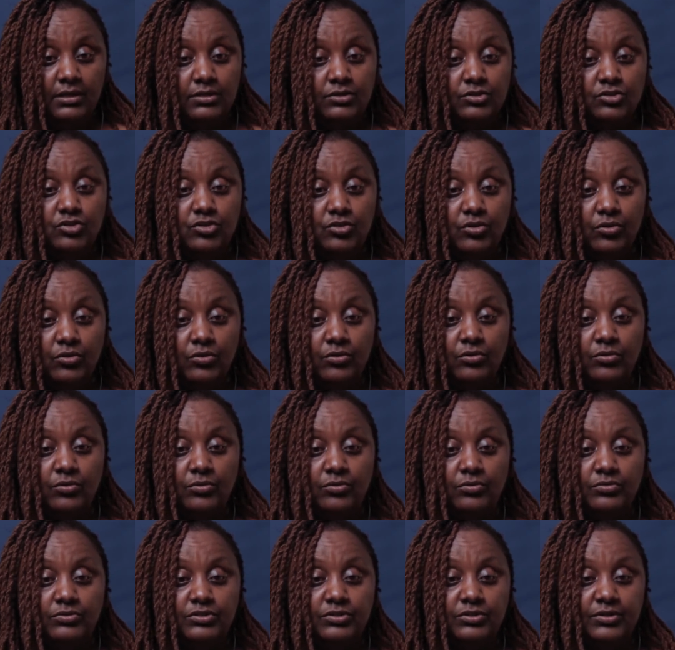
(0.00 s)

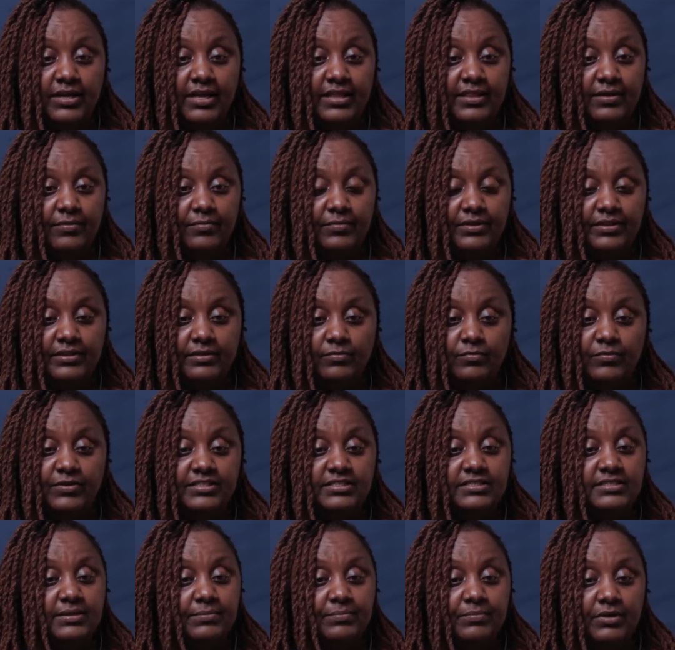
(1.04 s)
So together with
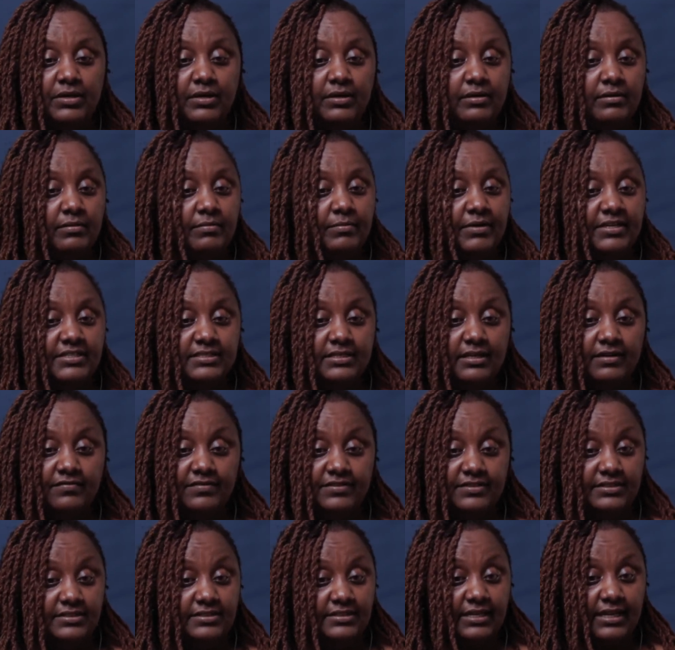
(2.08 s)
Mayor, myself
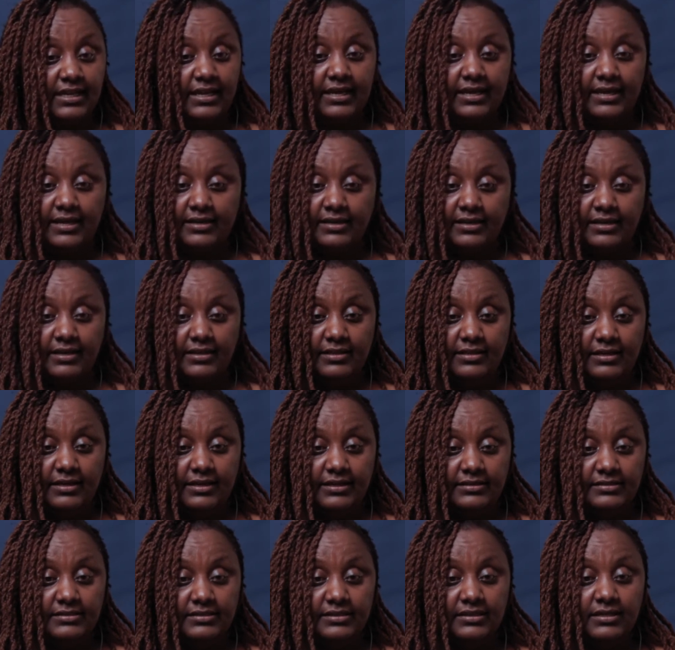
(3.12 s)
and Stella and another
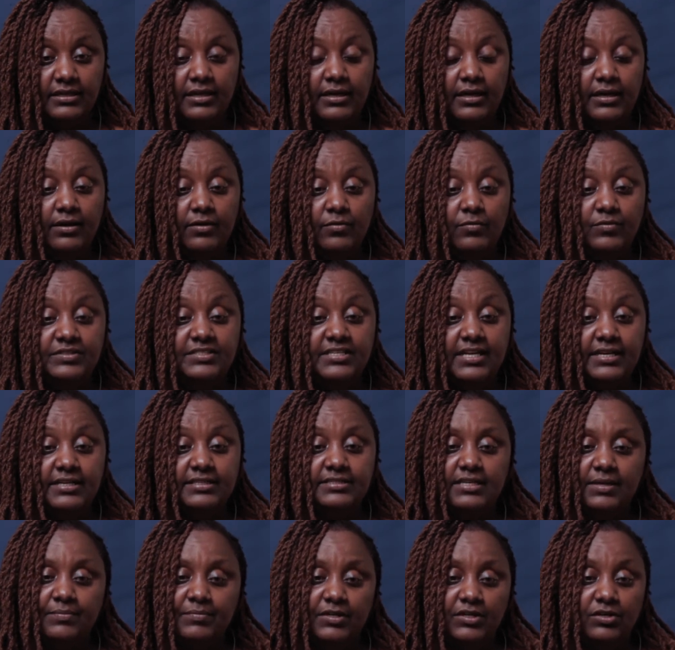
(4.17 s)
lady, we started
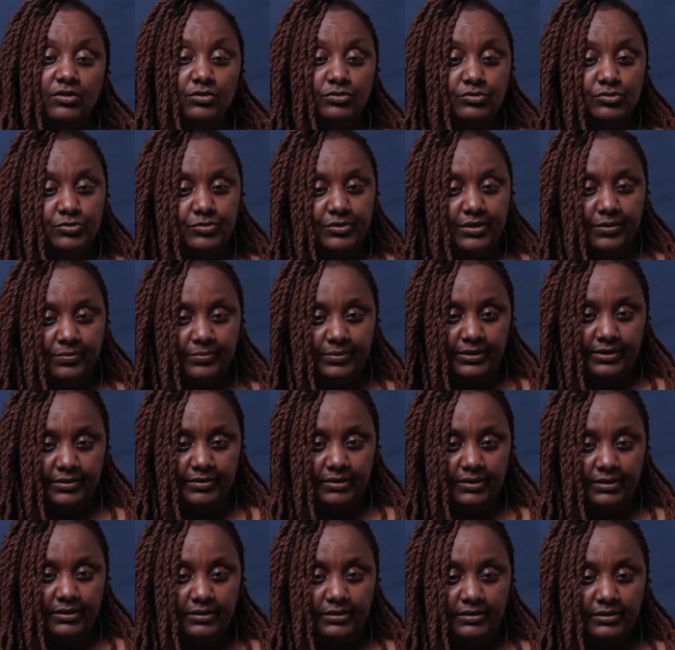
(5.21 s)
something called
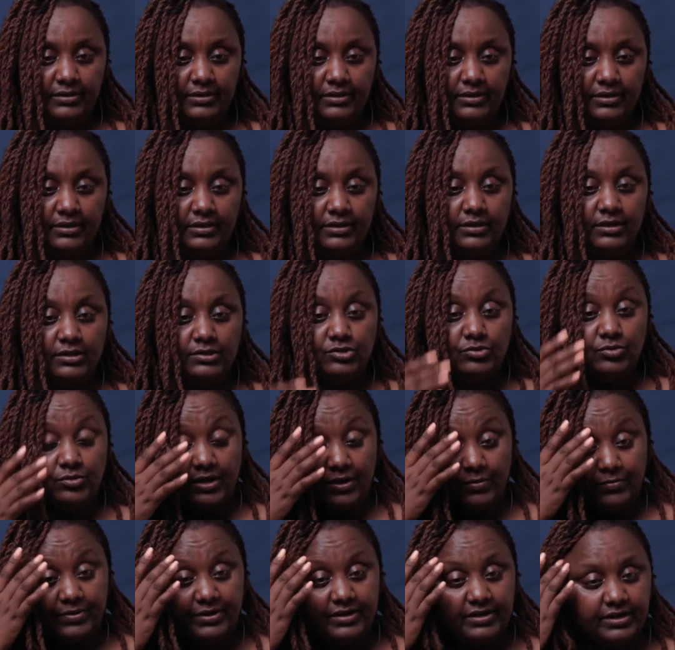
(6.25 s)
Tunariri.
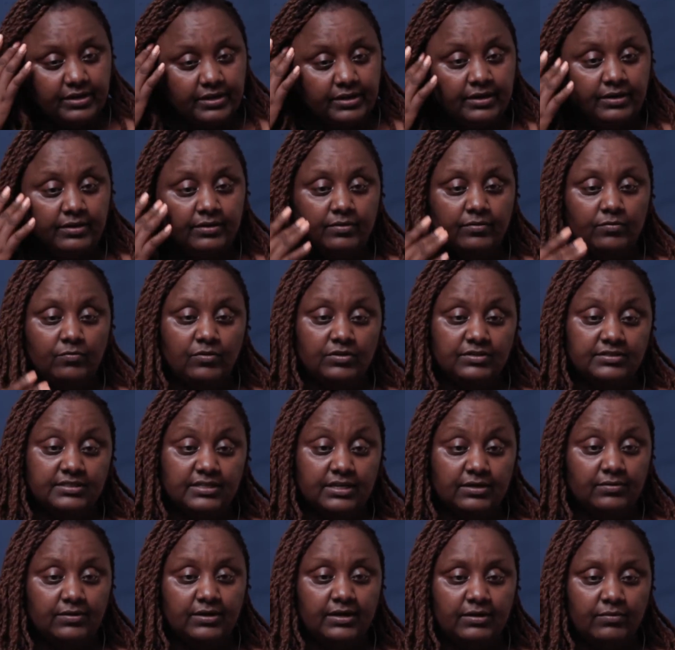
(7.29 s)
Tunariri
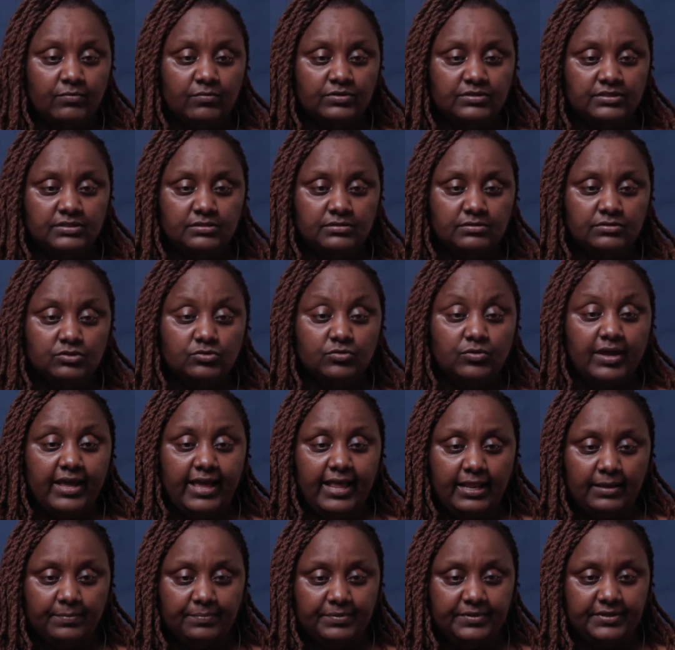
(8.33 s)
was to
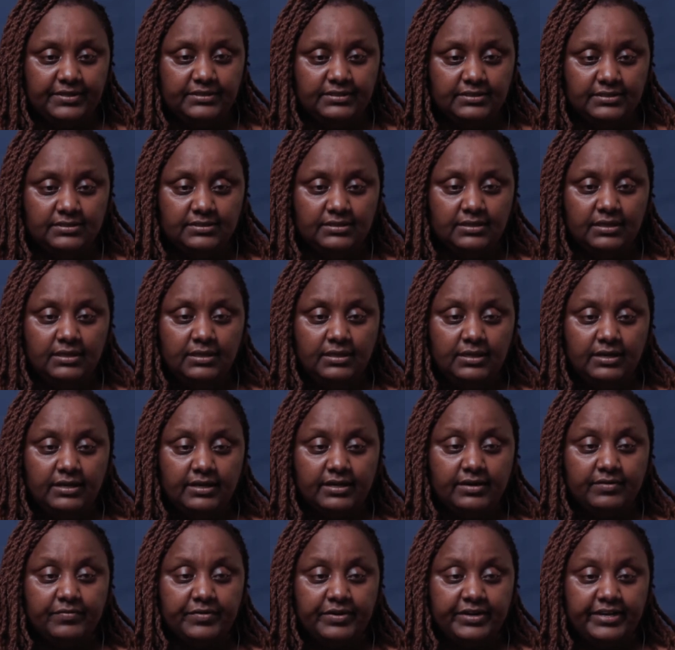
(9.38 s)
help us
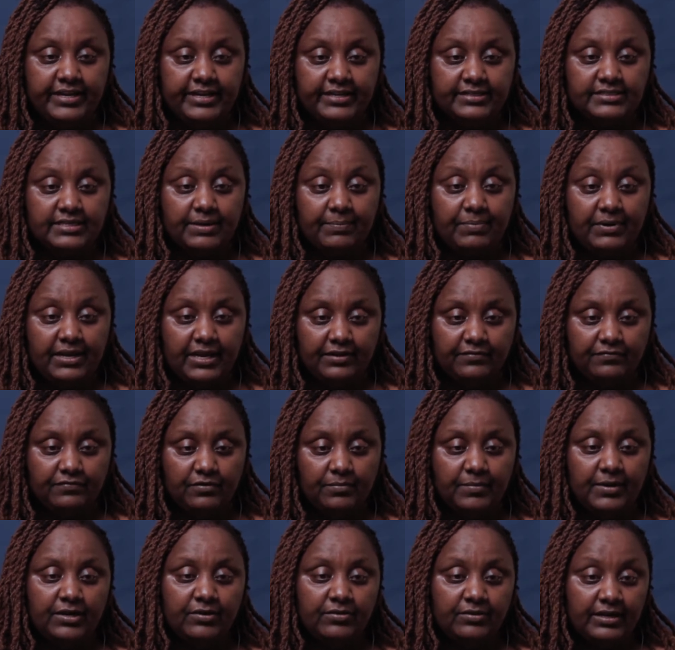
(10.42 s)
create a
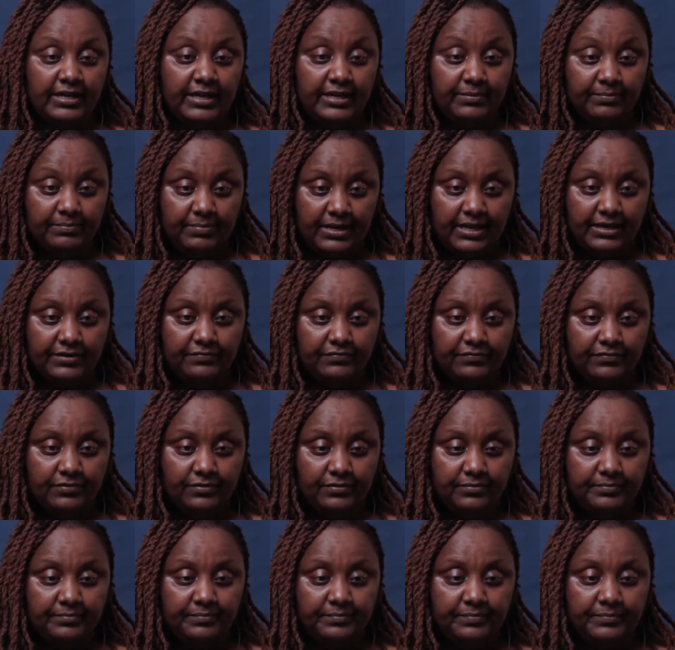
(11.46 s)
platform, an online
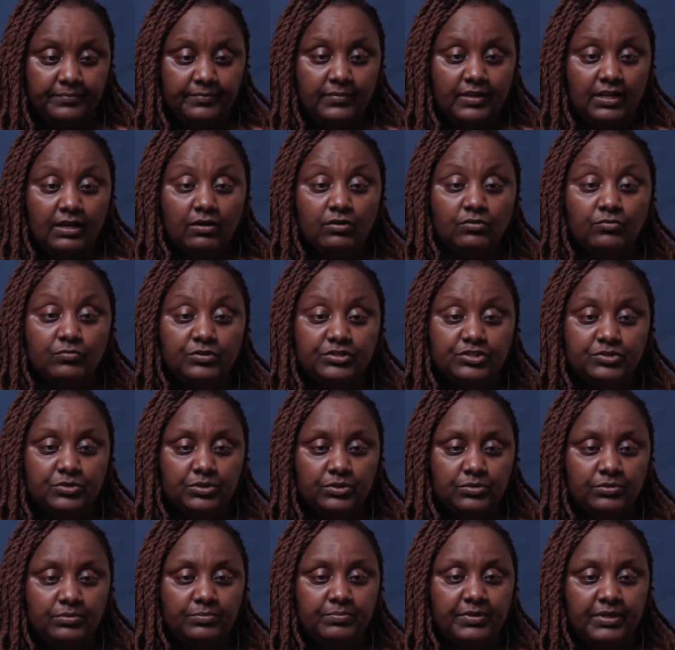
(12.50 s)
platform, on which we
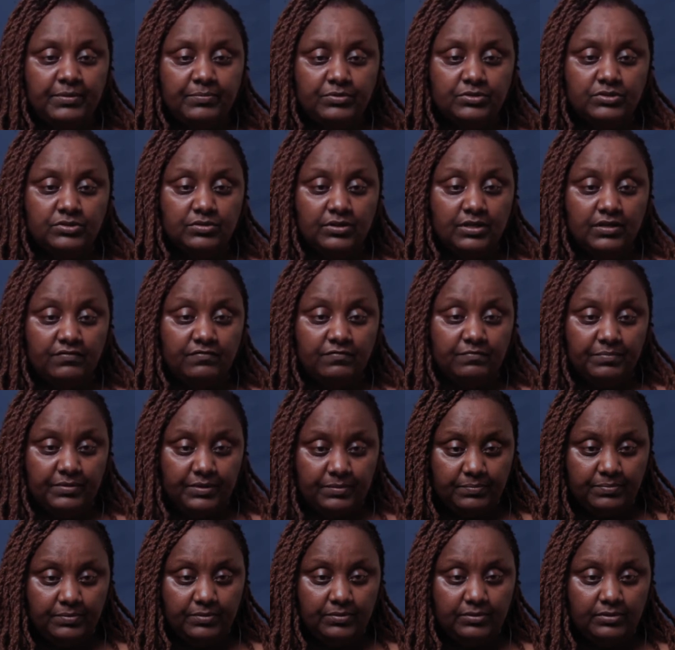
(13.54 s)
could be able to give
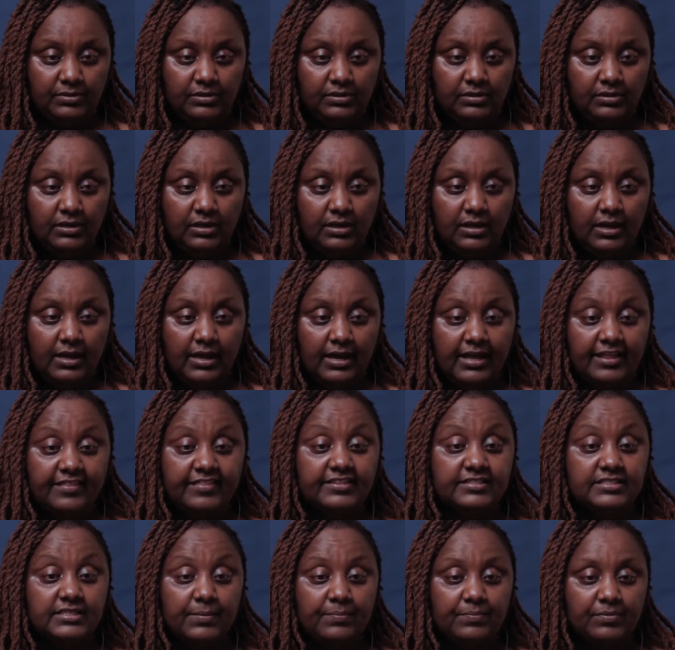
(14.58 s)
people the
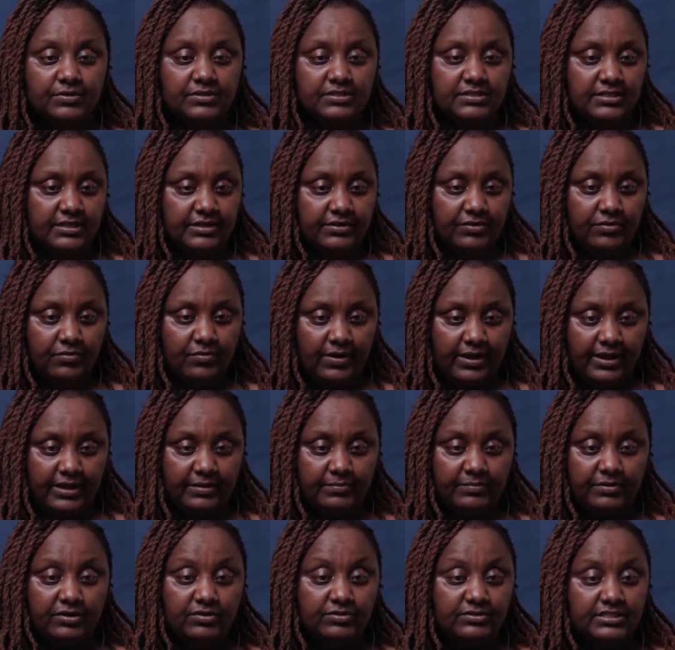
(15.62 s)
support they required,
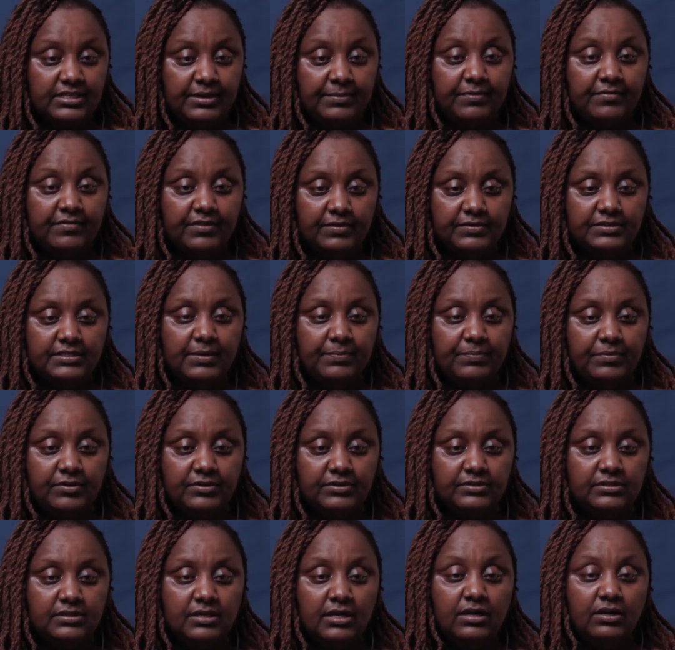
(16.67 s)
because some of their
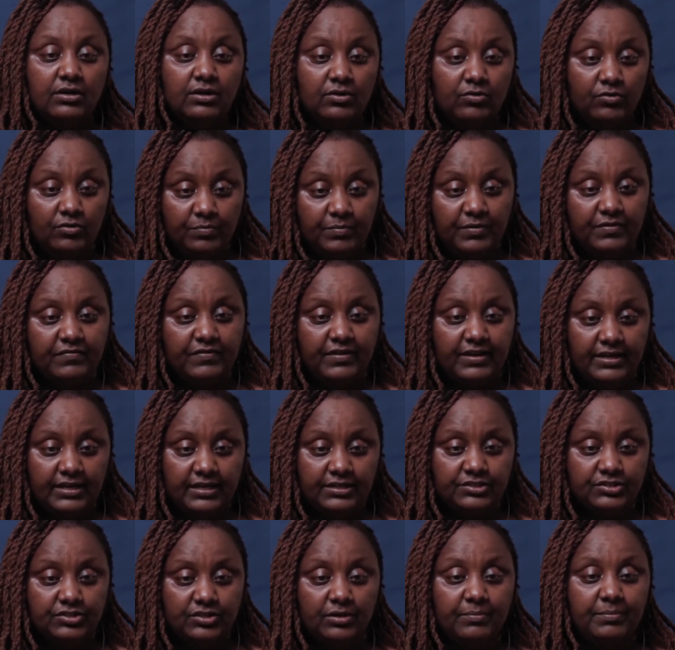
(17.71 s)
support could be
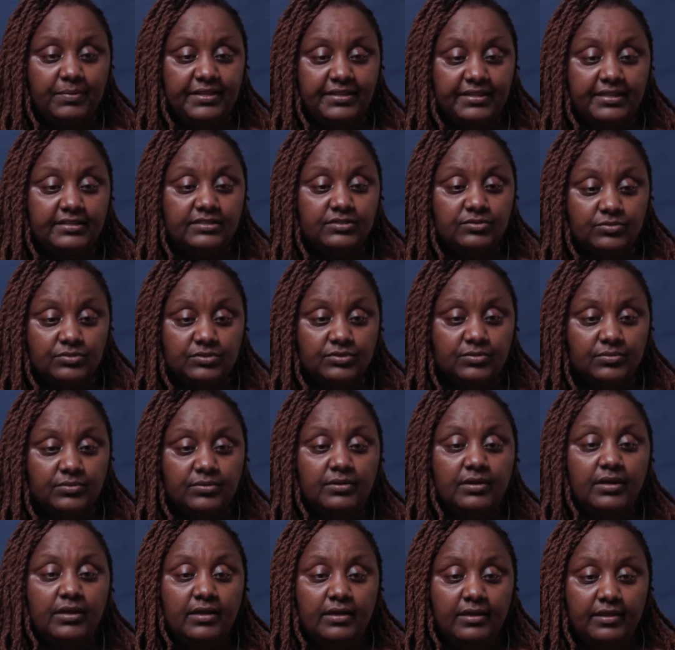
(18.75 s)
financial, but there's also
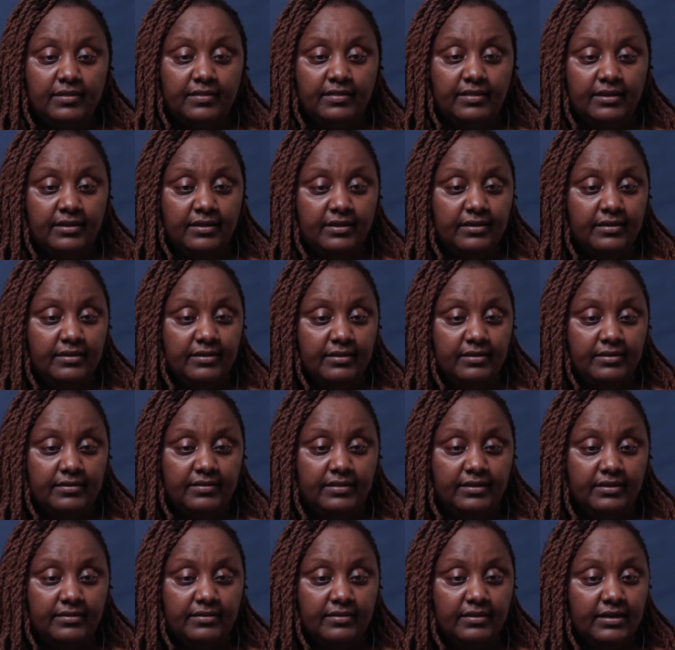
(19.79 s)

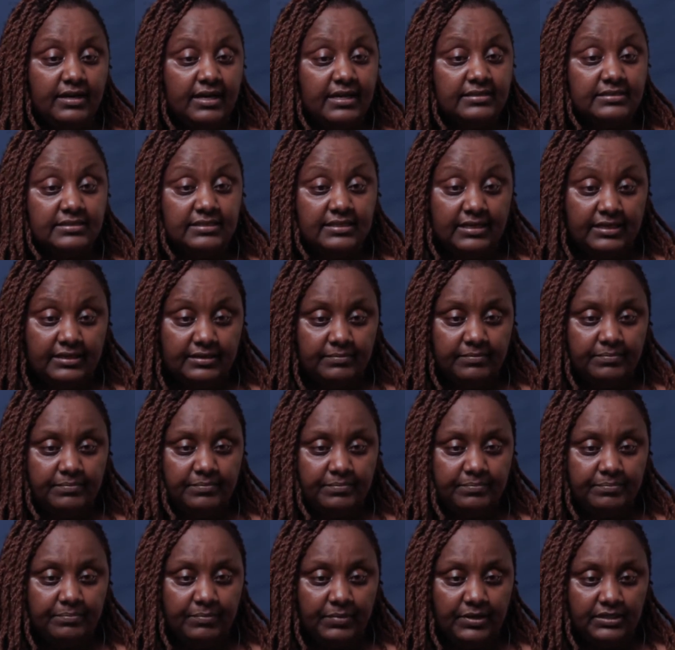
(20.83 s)
the counseling
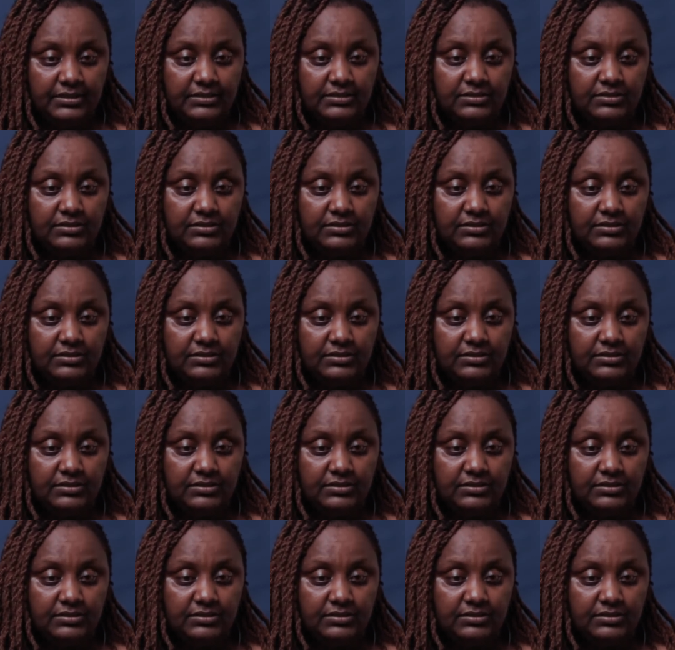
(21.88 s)
bit.